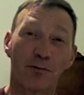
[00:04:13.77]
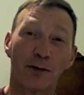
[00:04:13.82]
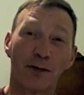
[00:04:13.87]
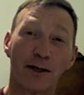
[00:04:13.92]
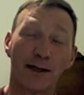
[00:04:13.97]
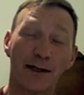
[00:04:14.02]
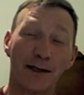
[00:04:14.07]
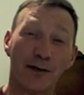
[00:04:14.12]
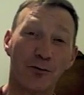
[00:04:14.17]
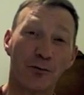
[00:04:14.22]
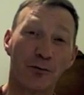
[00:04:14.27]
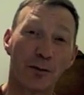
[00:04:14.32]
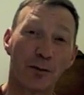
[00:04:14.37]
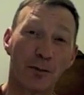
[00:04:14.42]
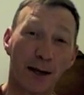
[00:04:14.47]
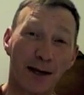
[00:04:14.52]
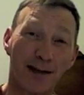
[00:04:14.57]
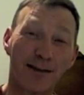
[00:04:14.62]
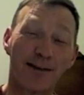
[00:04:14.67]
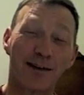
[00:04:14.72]
we need to
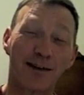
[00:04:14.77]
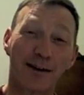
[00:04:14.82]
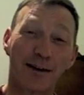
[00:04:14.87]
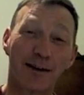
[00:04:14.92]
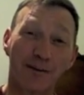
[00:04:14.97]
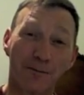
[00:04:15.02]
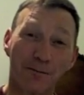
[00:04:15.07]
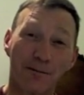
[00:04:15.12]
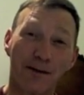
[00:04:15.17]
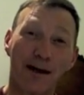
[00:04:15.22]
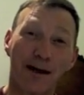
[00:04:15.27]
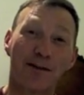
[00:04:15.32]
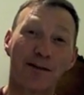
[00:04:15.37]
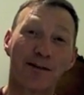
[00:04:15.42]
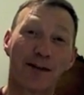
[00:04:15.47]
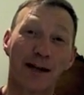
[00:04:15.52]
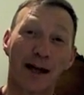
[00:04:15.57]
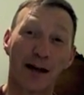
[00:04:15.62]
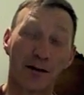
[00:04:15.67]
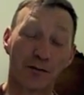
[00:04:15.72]
repent and confess
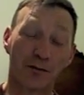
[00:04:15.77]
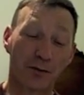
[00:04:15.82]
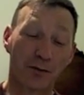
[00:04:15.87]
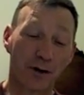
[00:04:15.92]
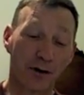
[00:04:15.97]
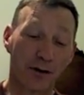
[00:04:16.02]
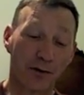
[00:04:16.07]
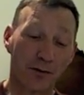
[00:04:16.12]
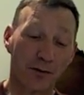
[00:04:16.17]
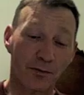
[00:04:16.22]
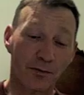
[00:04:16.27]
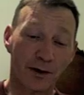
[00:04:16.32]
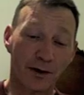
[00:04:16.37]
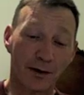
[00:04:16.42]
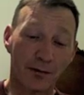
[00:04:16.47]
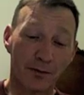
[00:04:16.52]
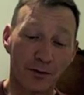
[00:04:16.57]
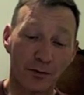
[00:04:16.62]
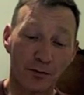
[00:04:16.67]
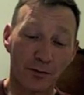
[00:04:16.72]
and ask for his
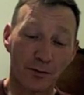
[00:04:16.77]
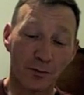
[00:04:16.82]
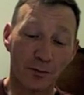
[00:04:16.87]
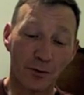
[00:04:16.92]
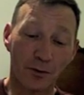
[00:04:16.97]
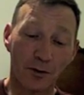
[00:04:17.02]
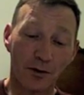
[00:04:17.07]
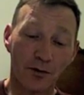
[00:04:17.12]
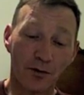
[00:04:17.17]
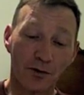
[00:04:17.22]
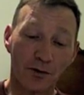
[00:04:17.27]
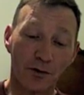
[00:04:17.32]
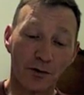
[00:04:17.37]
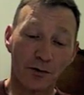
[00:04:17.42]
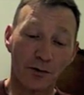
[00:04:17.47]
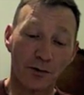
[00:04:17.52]
forgiveness for doing so.